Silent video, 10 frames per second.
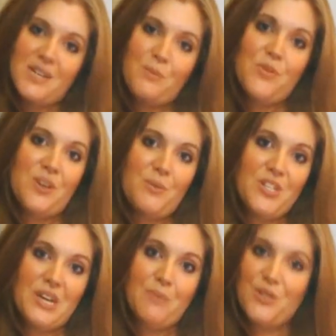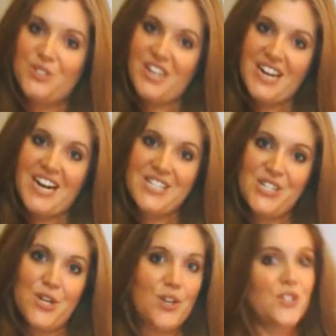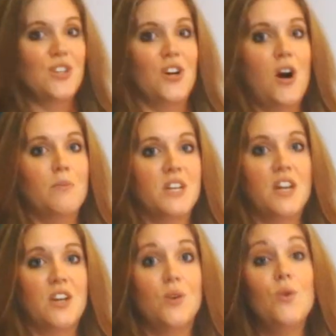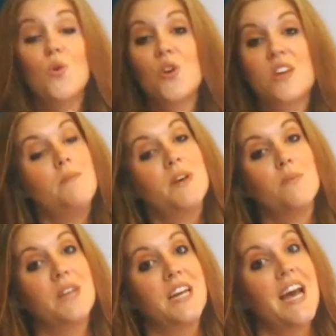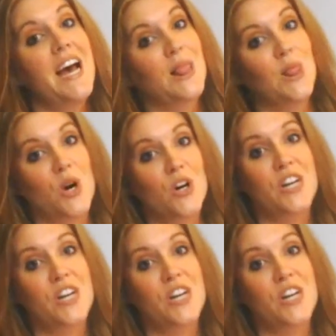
go to www.rtodoctor.com.au or email me at